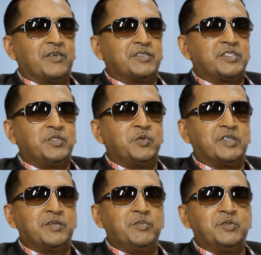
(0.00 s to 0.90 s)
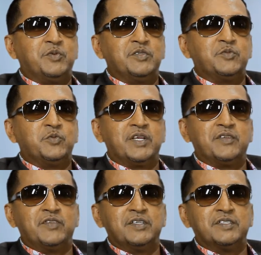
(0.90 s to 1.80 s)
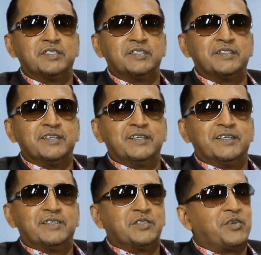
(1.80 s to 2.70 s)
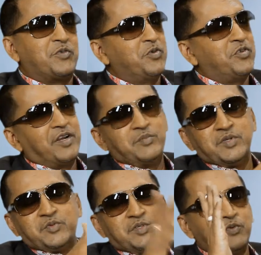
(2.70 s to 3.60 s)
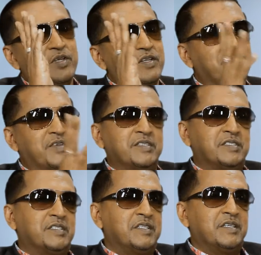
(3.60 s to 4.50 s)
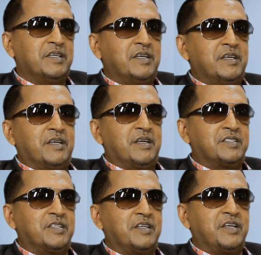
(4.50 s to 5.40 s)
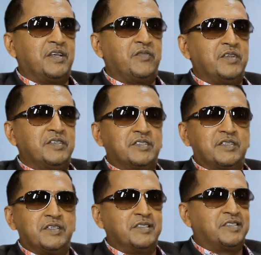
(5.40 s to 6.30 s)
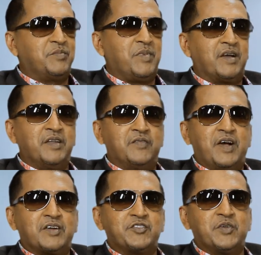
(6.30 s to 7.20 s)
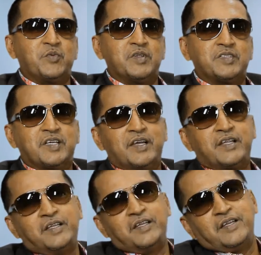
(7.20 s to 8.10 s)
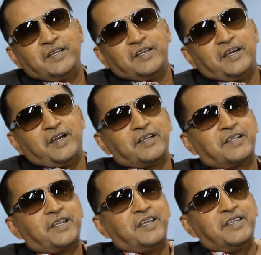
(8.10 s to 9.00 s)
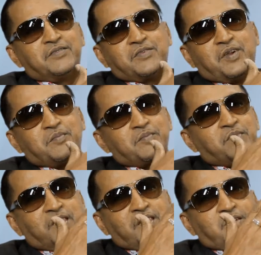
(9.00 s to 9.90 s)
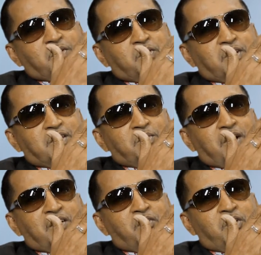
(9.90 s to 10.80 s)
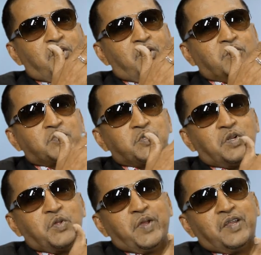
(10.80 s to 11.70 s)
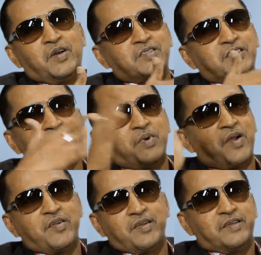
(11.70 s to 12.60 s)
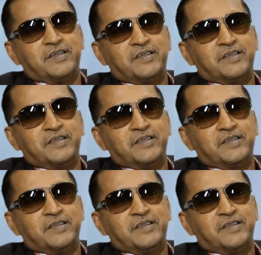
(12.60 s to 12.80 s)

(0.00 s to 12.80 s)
situated between two cane fields. A road running between two cane fields. After the cane fields, the St. Madeleine factory on one side, and cane from the back of our house all the way down to Siparia.